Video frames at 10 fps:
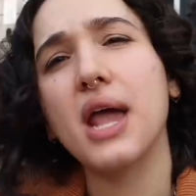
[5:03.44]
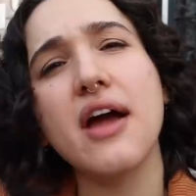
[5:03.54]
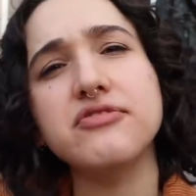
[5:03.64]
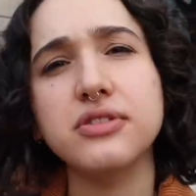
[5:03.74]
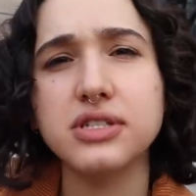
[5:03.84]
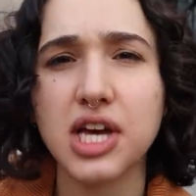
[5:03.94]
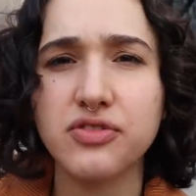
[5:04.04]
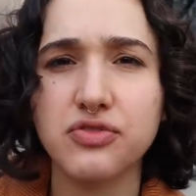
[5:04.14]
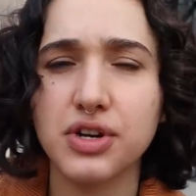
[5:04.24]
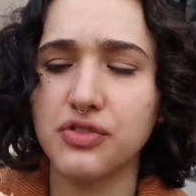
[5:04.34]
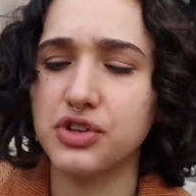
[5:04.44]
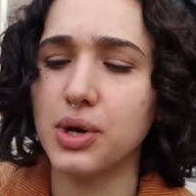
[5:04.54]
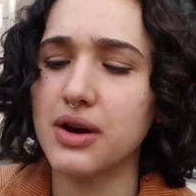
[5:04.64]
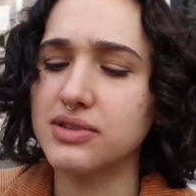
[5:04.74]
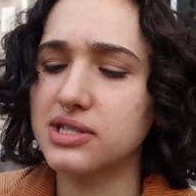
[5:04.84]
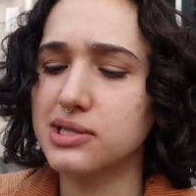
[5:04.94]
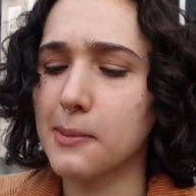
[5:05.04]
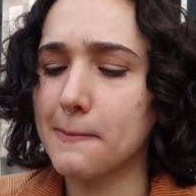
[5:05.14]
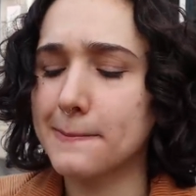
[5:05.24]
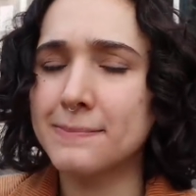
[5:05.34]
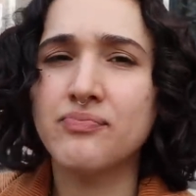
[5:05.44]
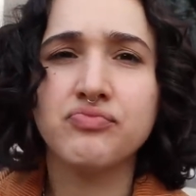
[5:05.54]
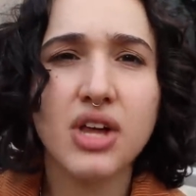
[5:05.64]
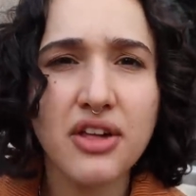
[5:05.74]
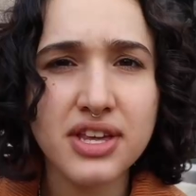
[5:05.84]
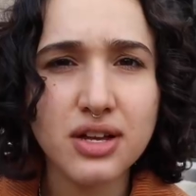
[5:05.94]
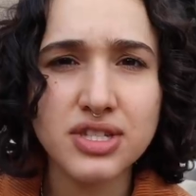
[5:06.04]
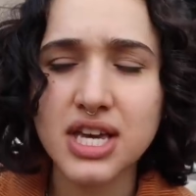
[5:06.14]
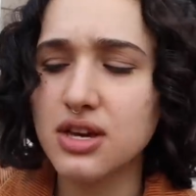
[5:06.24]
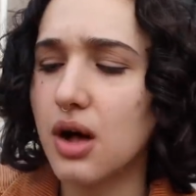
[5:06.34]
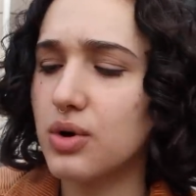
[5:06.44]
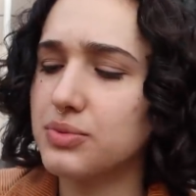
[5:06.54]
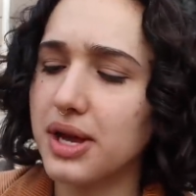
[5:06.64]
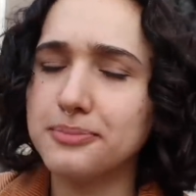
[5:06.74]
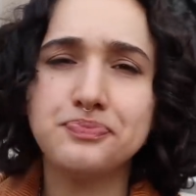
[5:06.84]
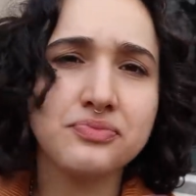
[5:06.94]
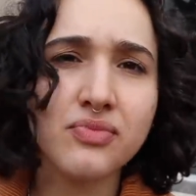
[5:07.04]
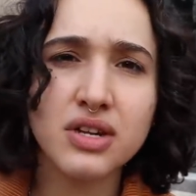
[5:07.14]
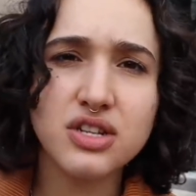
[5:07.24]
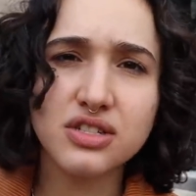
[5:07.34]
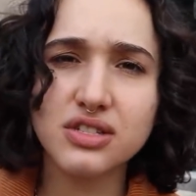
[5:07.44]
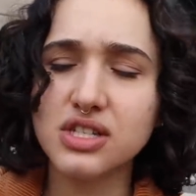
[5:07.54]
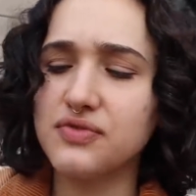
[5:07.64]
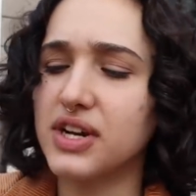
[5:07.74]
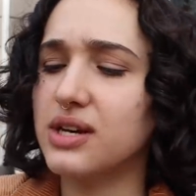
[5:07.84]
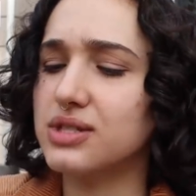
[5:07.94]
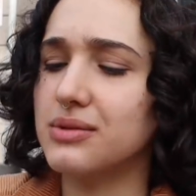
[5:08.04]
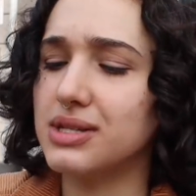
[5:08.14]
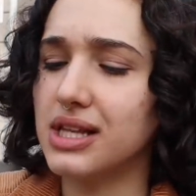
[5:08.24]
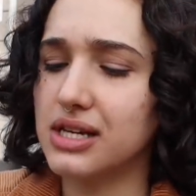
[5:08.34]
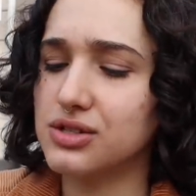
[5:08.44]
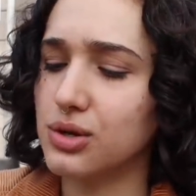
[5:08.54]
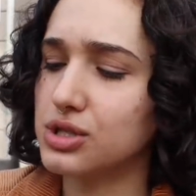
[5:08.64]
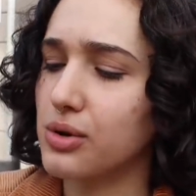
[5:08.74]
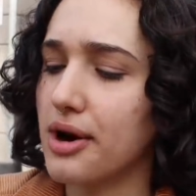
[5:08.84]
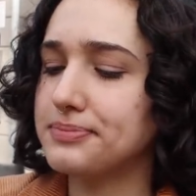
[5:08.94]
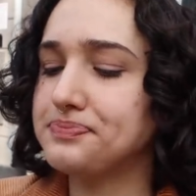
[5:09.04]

After this, I have to run a few errands. I think I'll take y'all with me just because this video is going to be like so short.